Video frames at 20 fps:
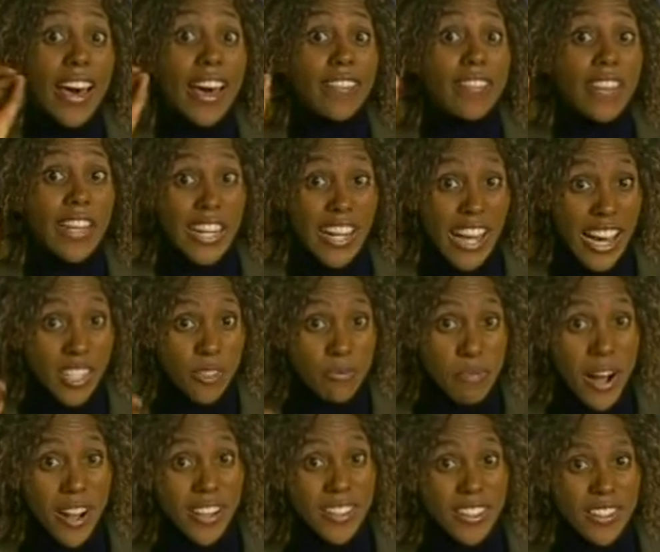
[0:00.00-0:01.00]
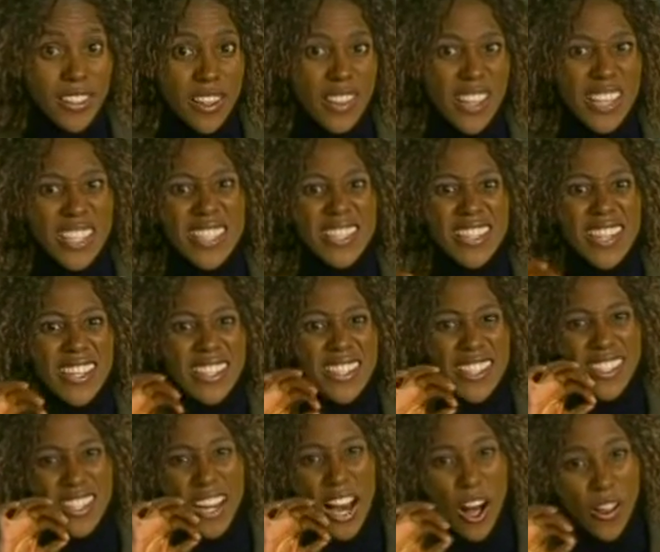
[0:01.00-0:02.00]
The light pulses are then
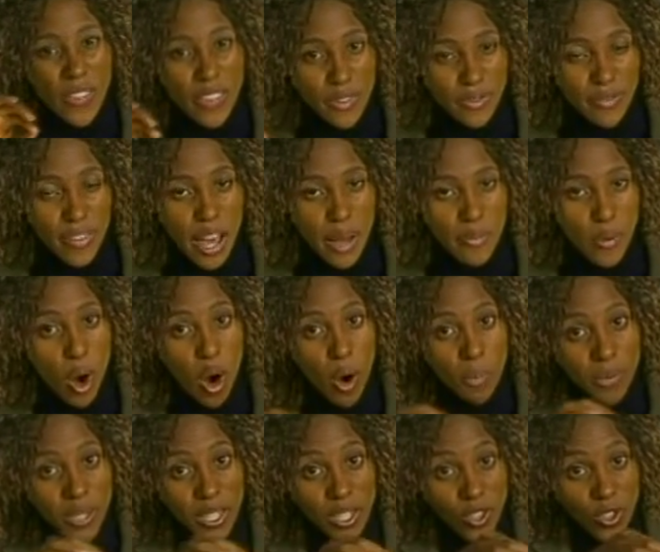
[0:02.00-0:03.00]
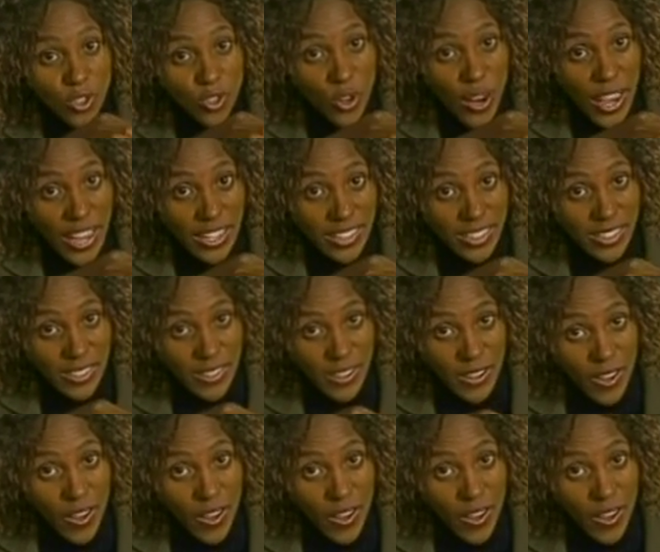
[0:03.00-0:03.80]
sent down the fiber optic strand.